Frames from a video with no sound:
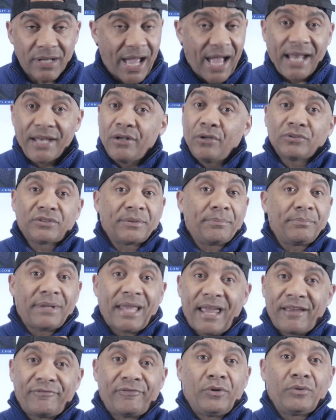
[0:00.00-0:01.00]
Now, I know some
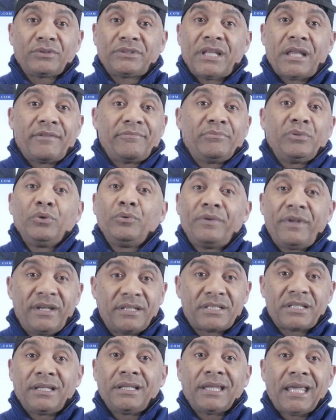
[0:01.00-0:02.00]
black folks that have moved here
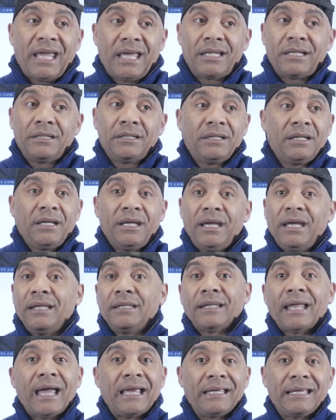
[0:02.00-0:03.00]
to Atlanta
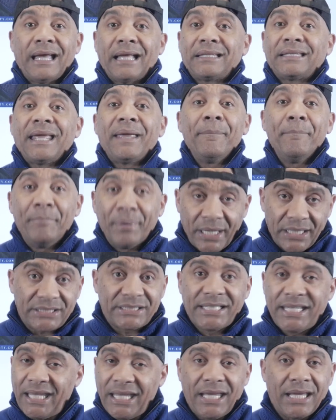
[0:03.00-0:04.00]
and like got their
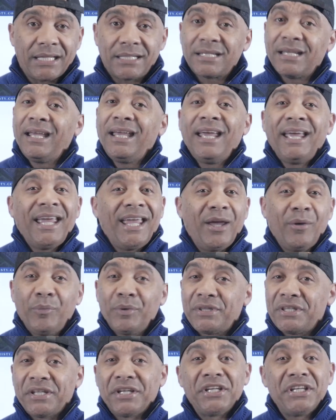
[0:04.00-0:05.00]
butts kicked and
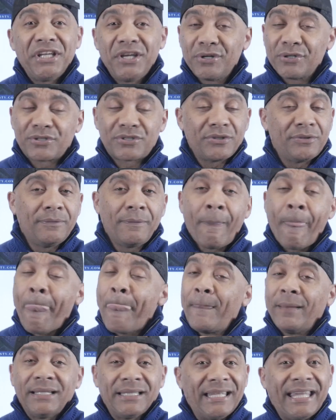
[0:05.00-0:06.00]
within a year or two
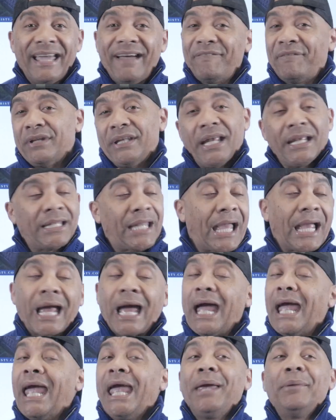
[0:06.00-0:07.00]
left and they like,
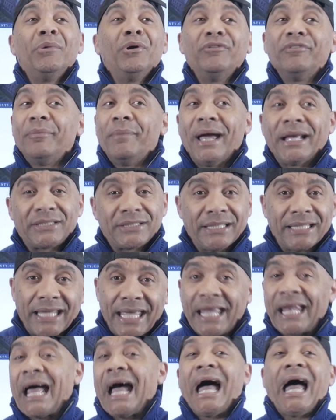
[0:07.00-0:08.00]
I ain't moving back to
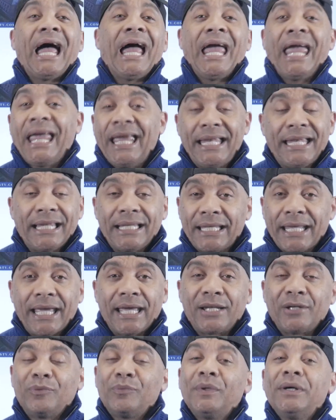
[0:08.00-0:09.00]
Atlanta. I hate
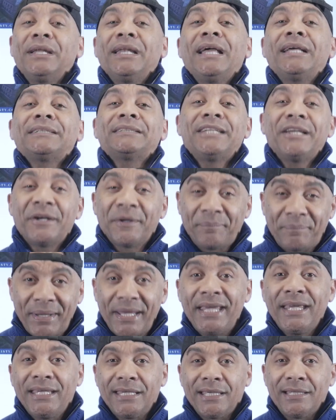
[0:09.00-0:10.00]
Atlanta. Well, that's their
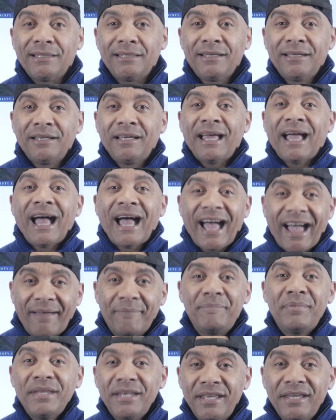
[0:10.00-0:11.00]
opinion.
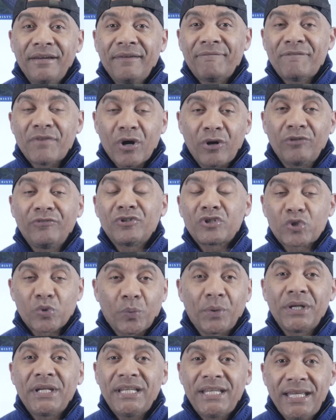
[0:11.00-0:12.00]
I've been here for over
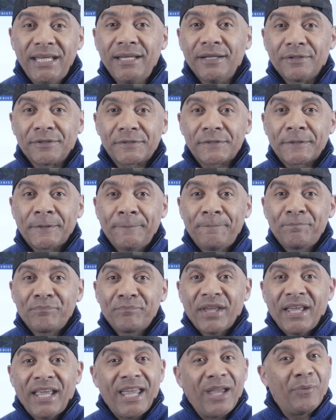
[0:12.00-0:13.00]
20 years,
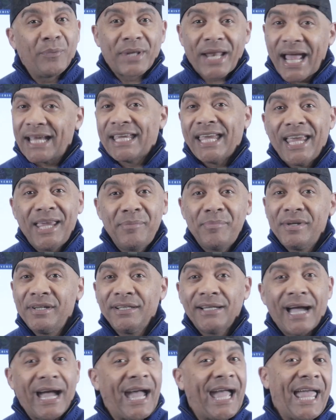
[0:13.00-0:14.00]
and when I came
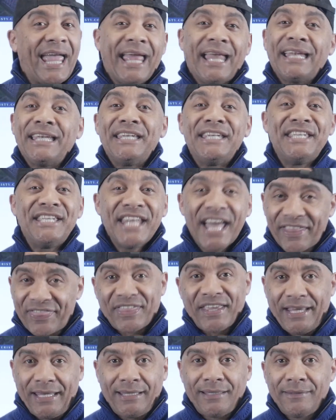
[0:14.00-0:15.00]
here, I had
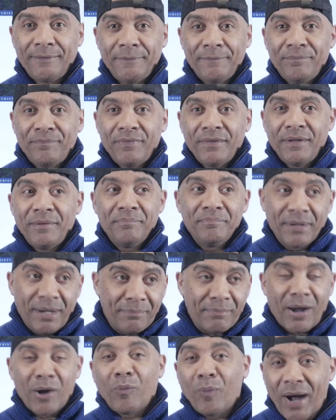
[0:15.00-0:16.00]
nothing
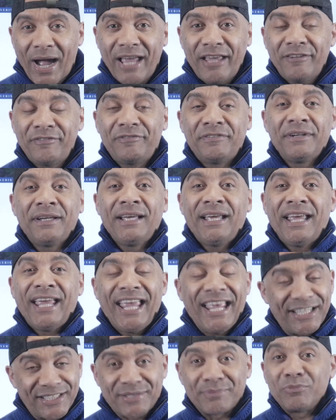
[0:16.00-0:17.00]
but my wife
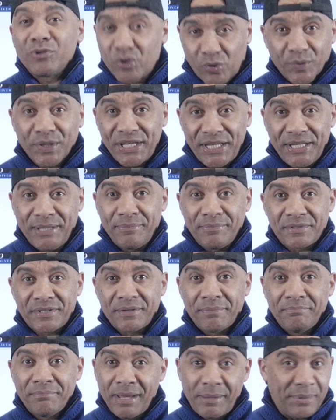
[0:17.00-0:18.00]
and some
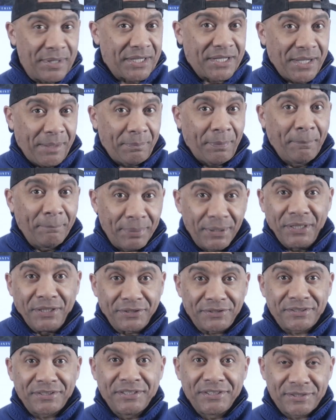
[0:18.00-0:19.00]
dreams, maybe a couple
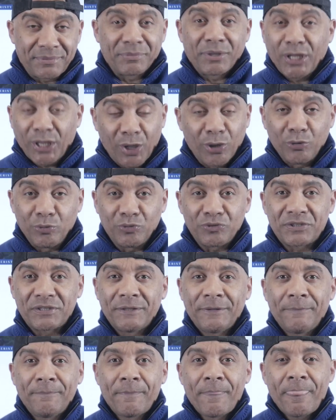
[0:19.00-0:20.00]
books and some clothes,
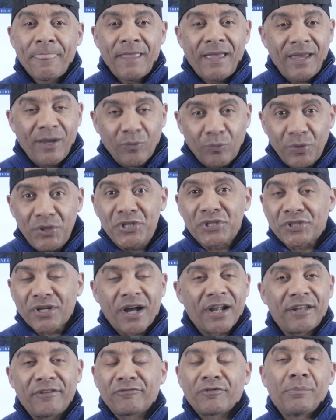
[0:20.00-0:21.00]
and we
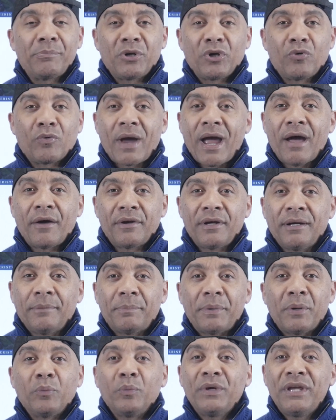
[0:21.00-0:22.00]
started from the ground
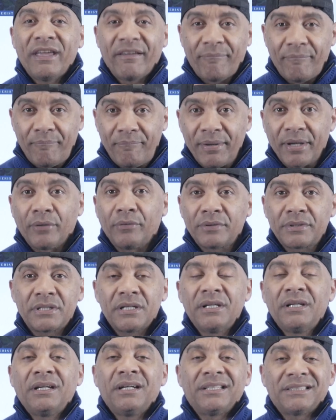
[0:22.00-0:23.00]
up, and we have built
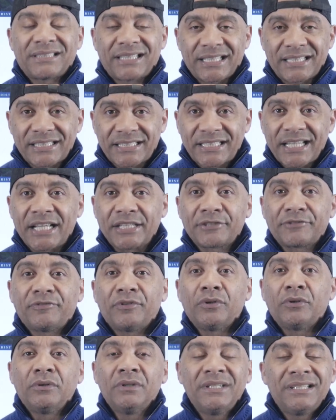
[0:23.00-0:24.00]
a
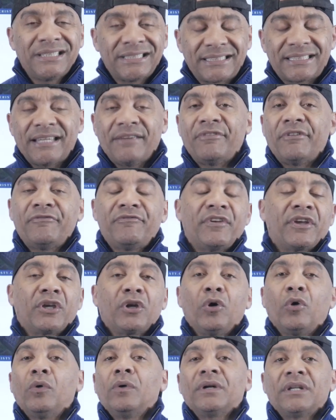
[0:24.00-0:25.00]
successful
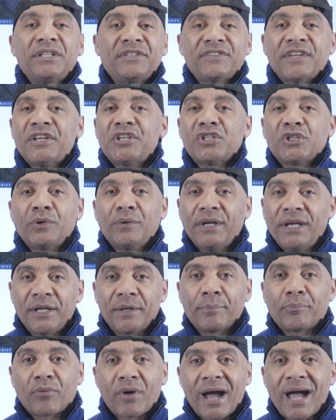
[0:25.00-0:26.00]
seven-figure organizational
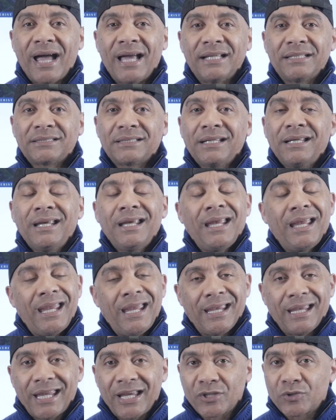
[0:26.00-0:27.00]
enterprise,
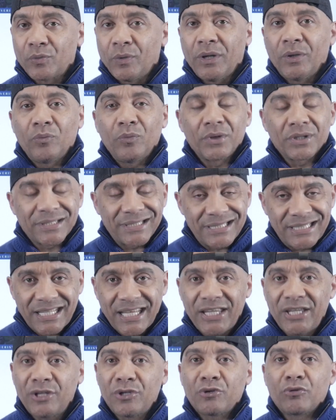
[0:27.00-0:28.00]
and guess what? We're
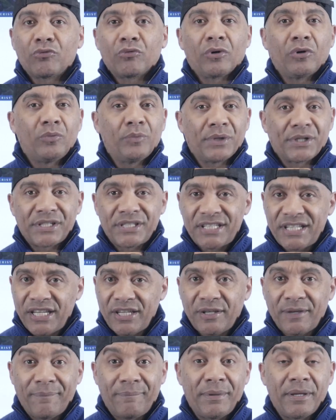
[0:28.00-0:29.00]
continuing to grow. We're
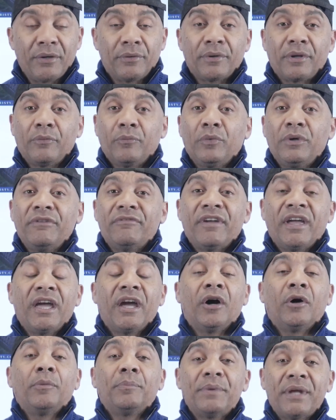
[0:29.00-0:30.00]
continuing to build, and we've
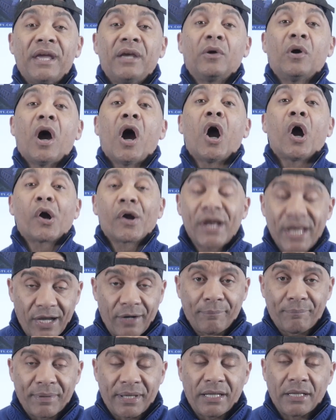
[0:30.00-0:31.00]
helped and are
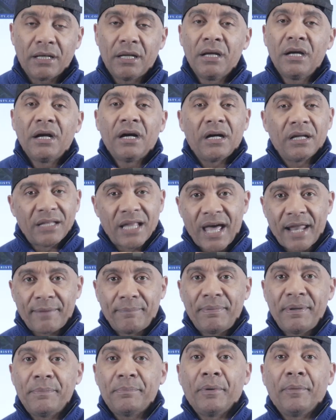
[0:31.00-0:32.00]
helping a lot
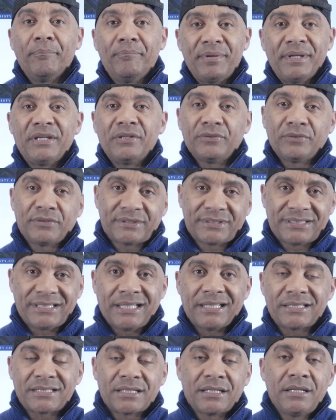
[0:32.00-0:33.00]
of people build
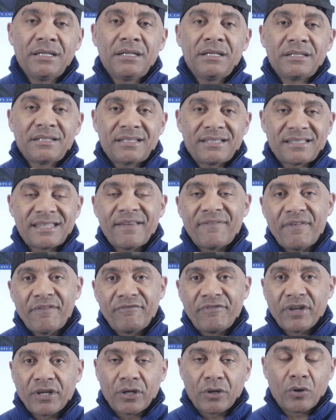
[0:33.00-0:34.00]
six- to
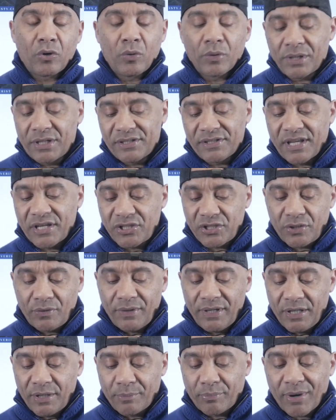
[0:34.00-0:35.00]
seven-figure organizational
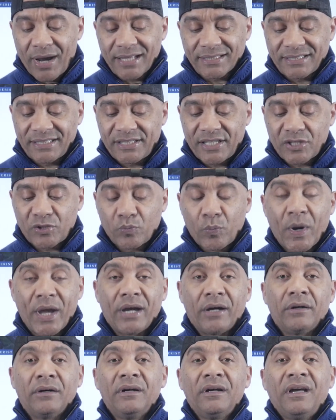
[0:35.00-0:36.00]
enterprises as
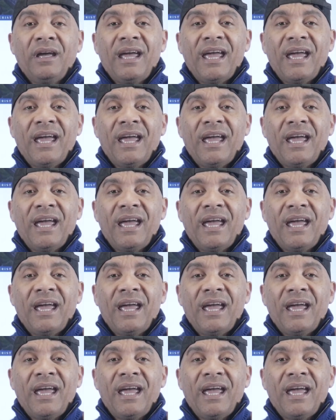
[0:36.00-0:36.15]
well.